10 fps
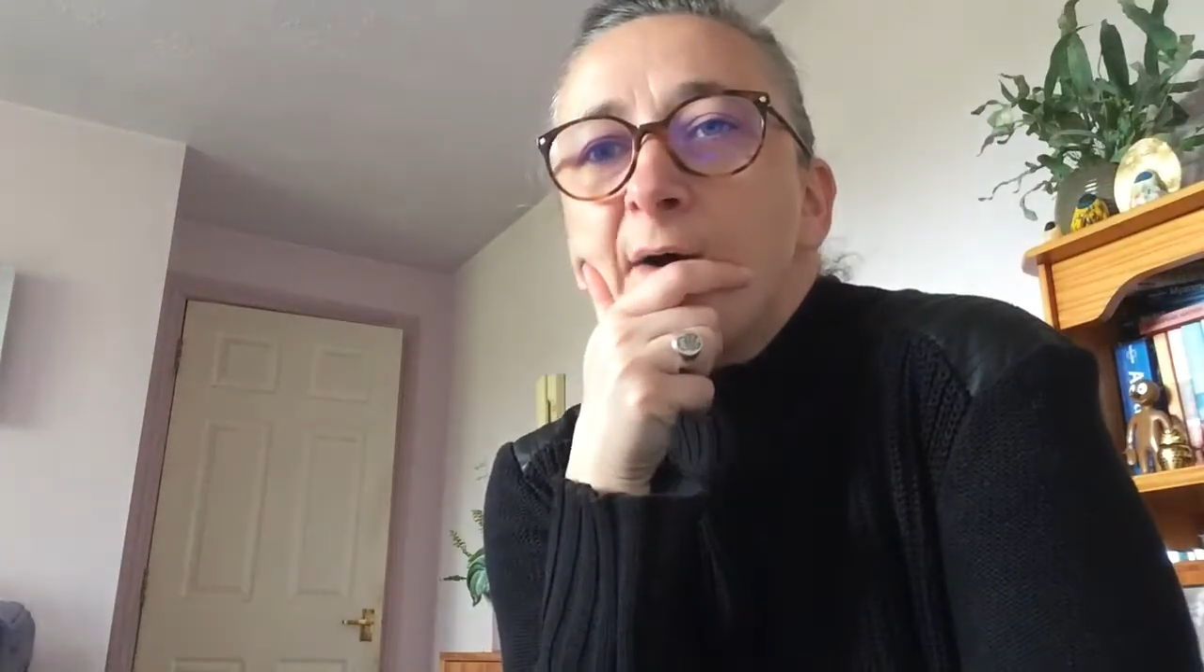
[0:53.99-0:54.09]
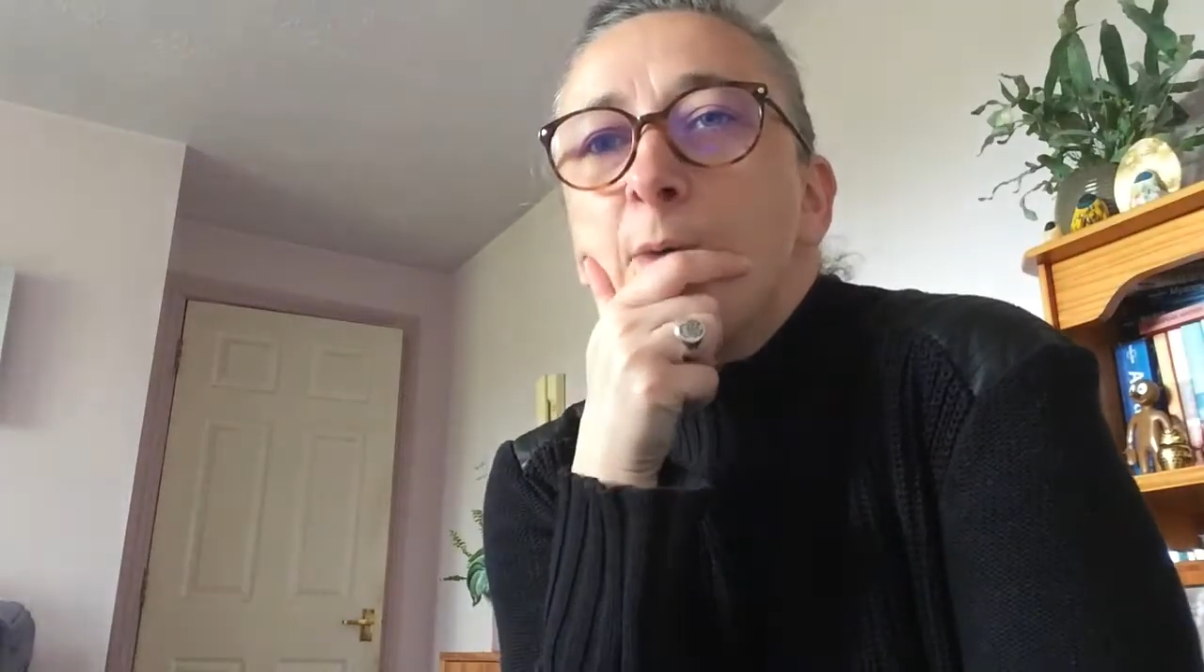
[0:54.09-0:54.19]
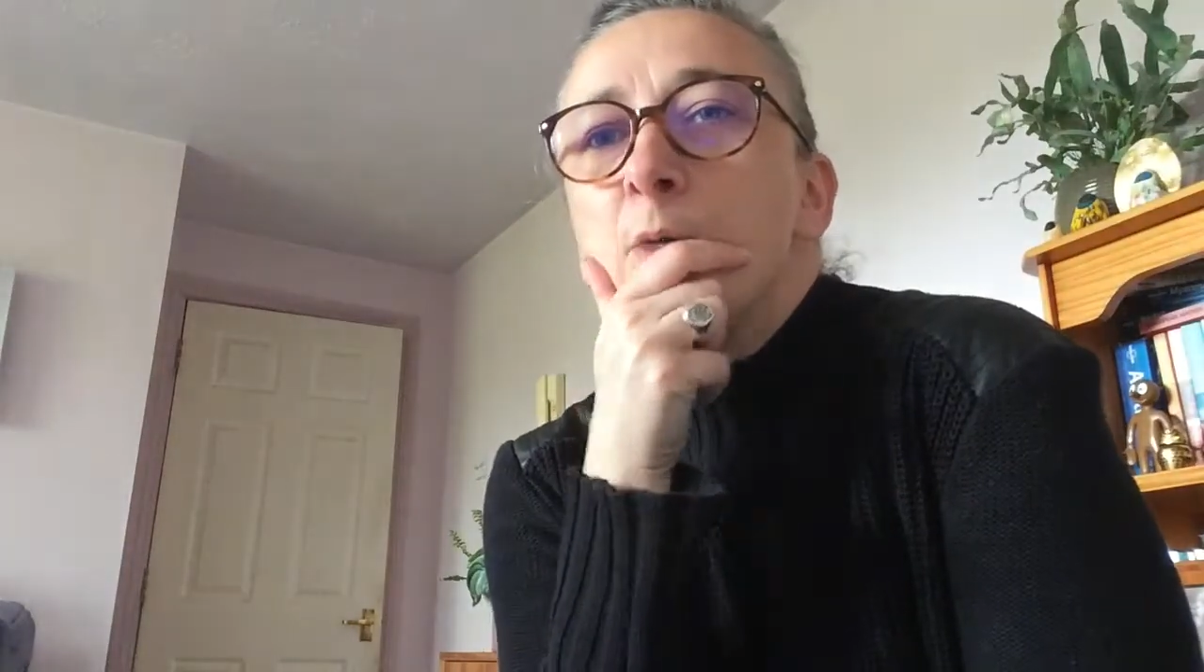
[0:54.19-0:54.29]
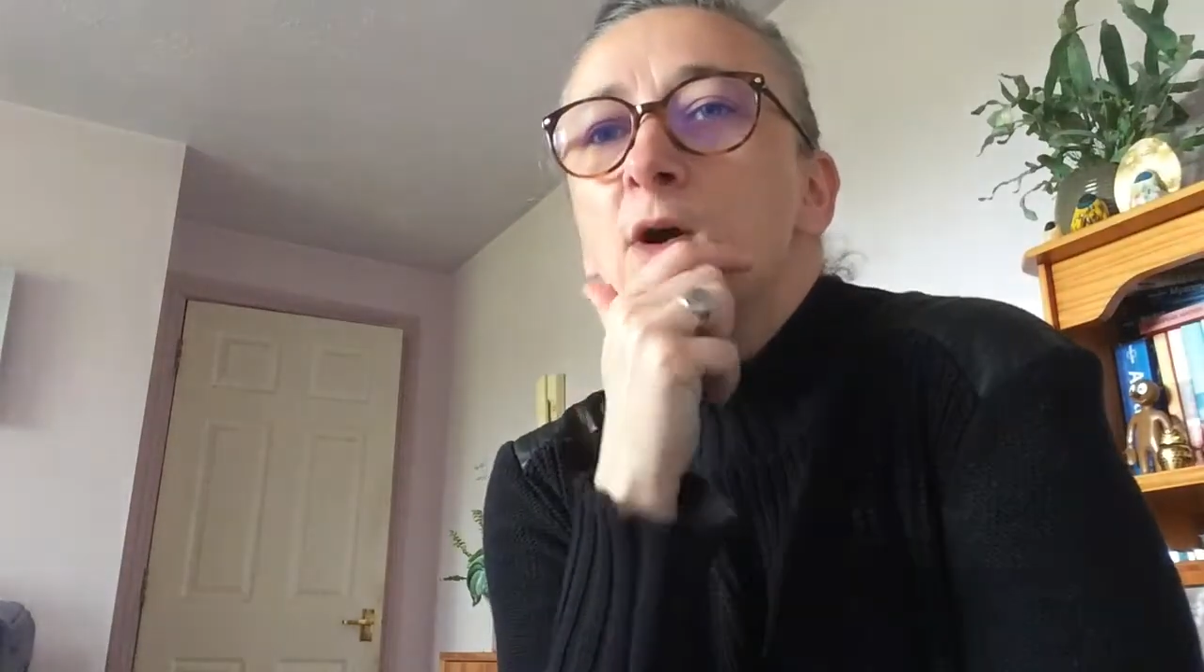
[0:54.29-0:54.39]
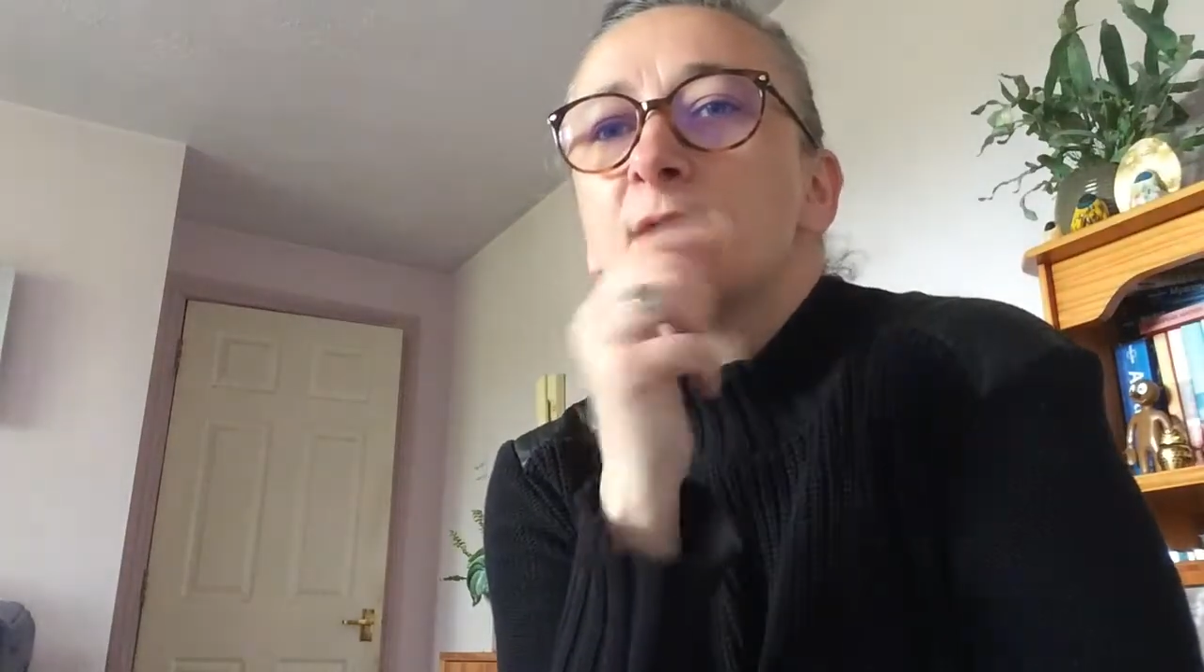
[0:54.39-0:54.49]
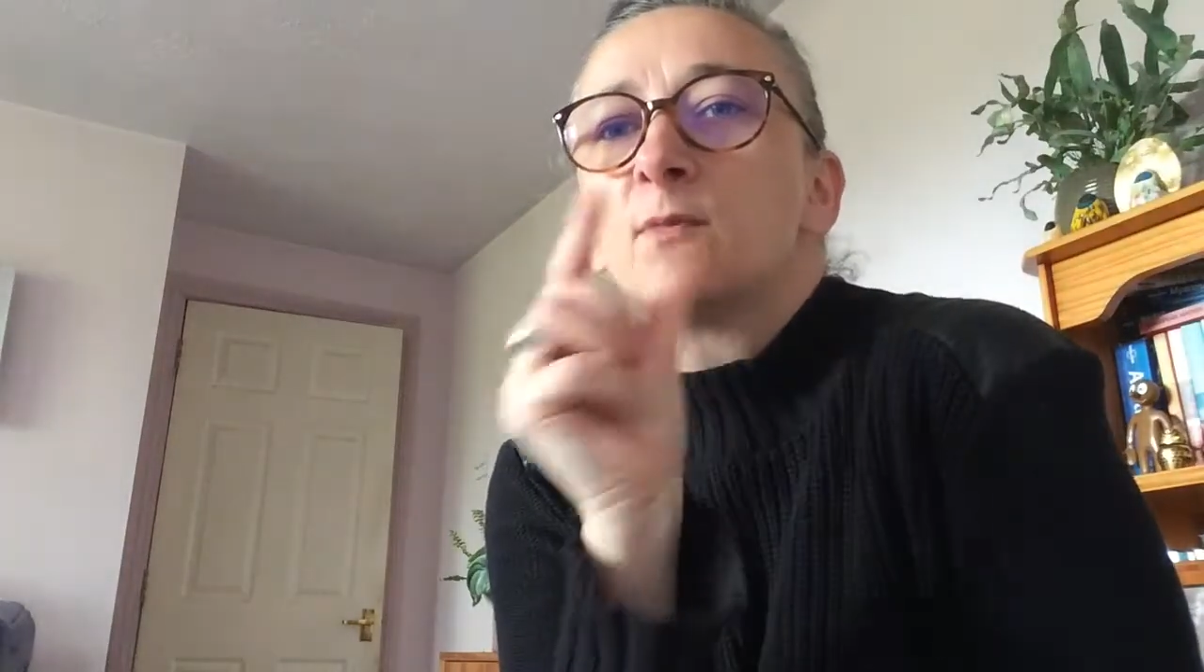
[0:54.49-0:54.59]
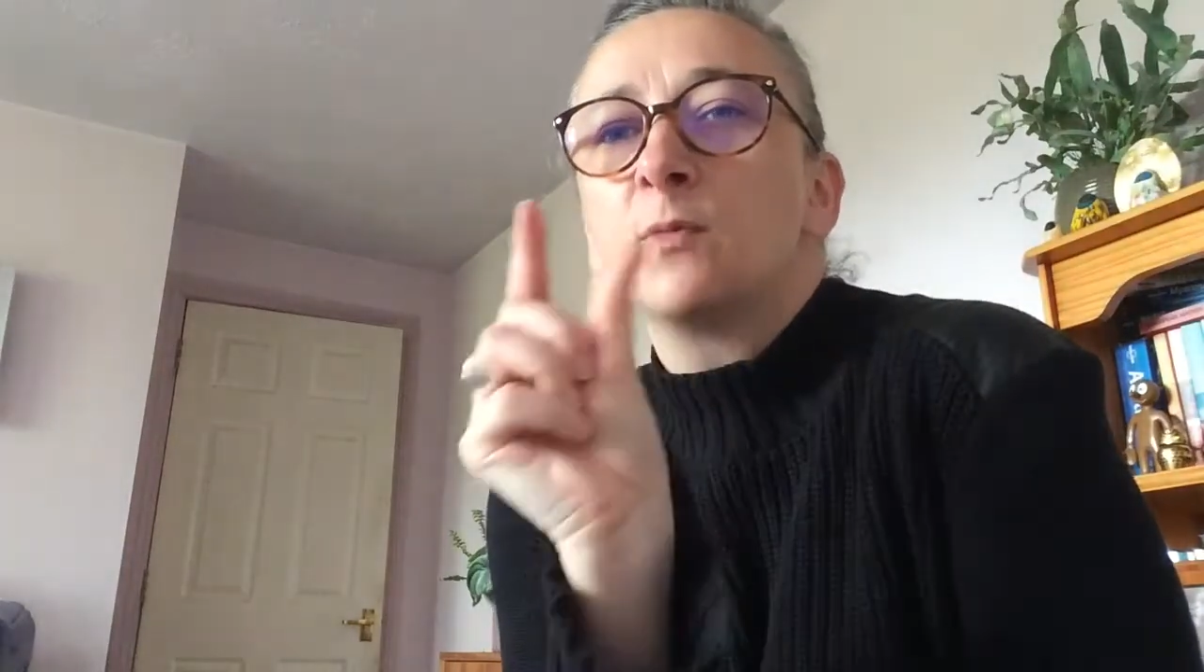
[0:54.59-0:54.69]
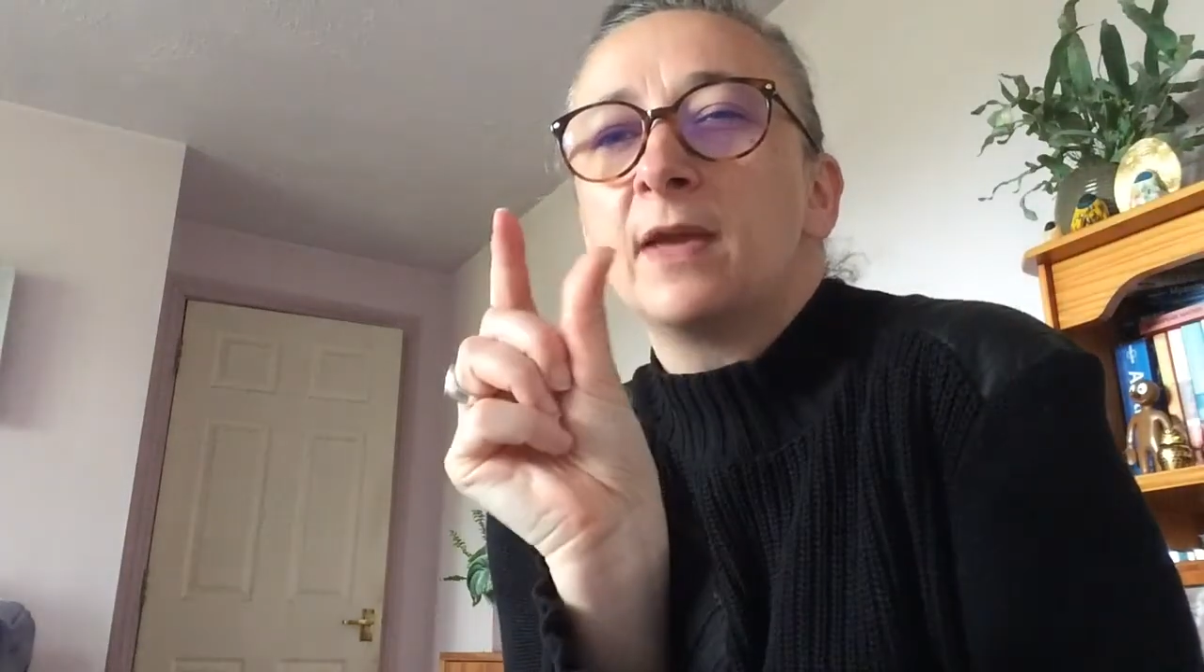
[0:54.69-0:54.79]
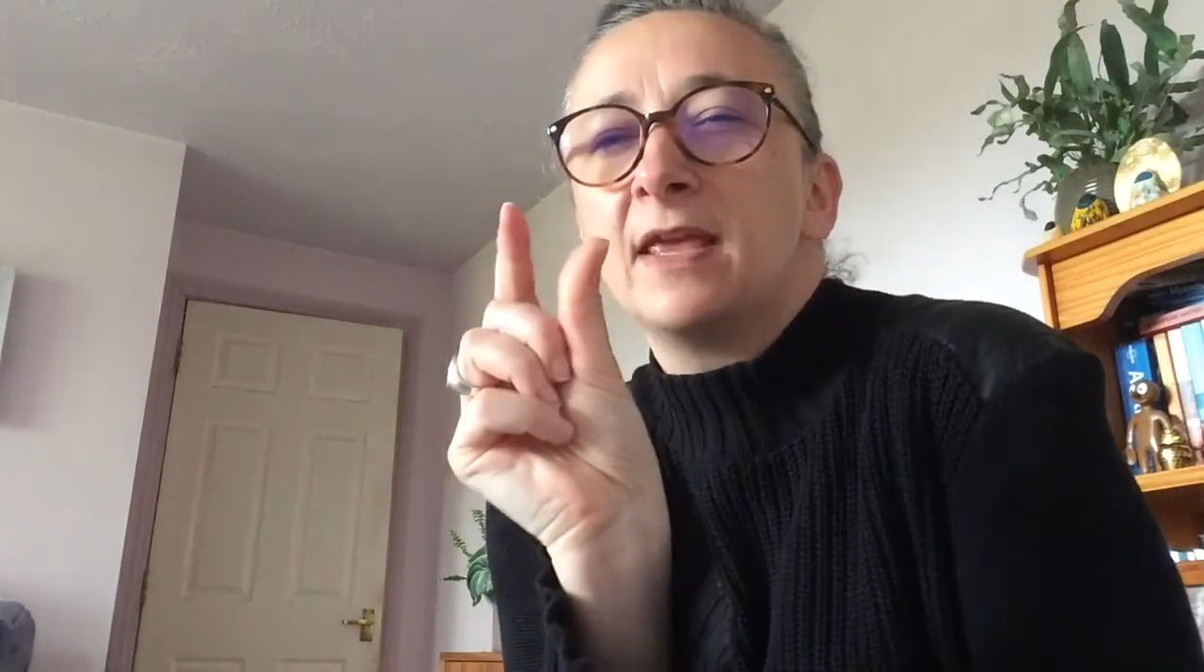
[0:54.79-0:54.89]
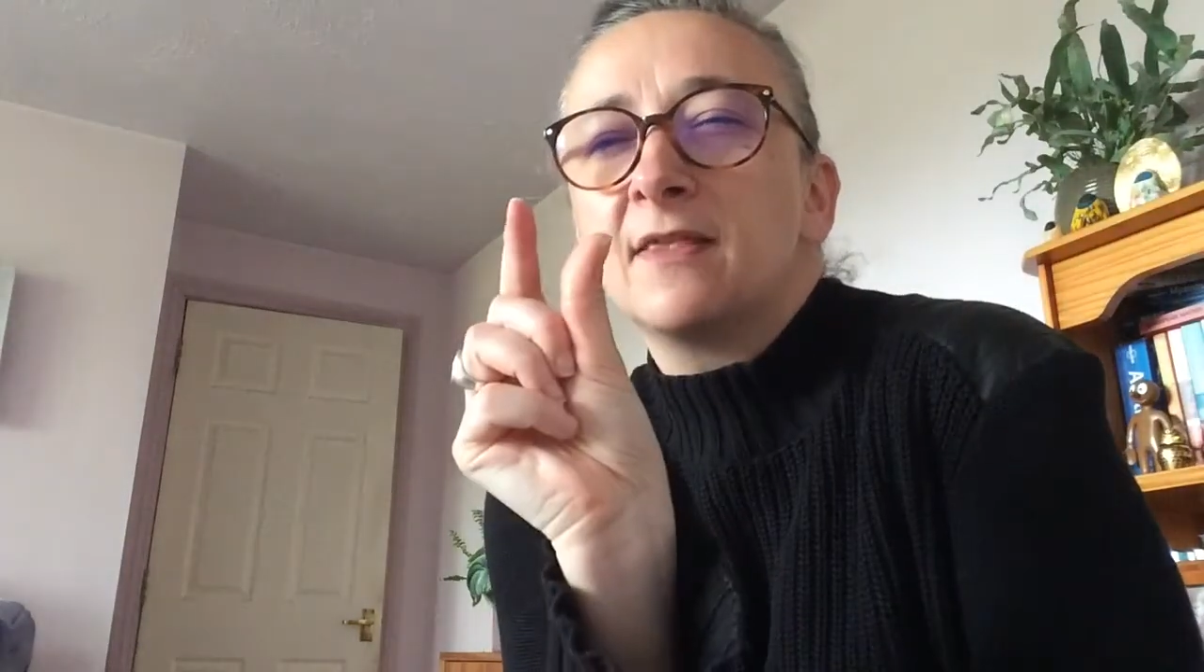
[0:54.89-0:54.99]
what will
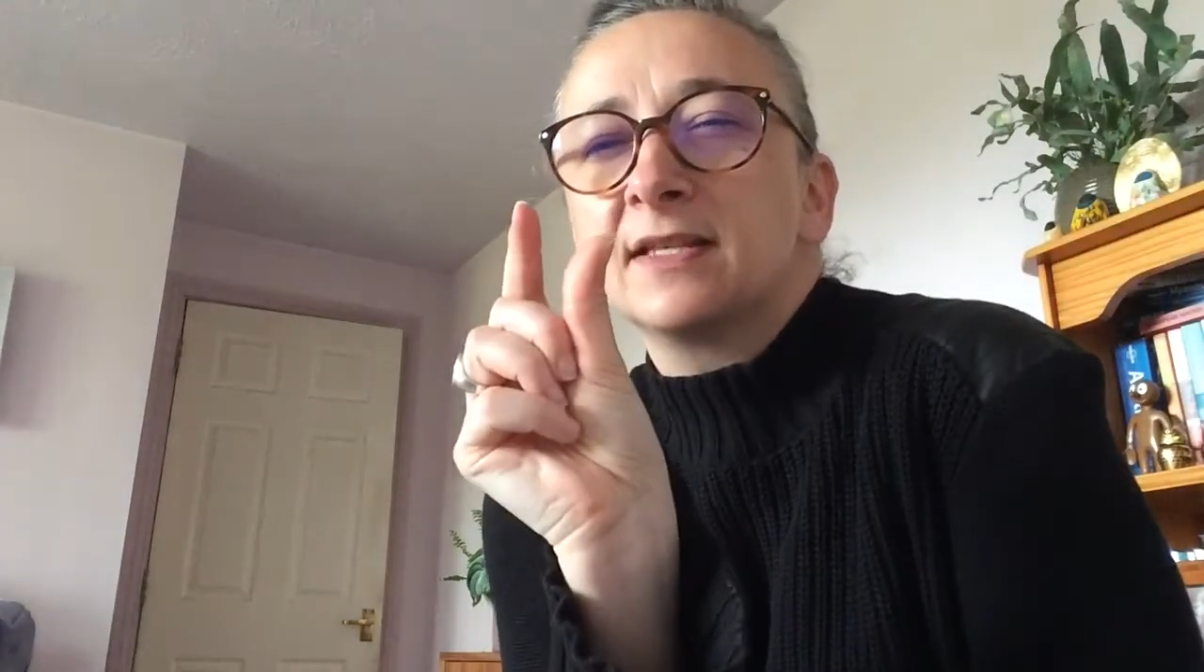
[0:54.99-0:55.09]
be the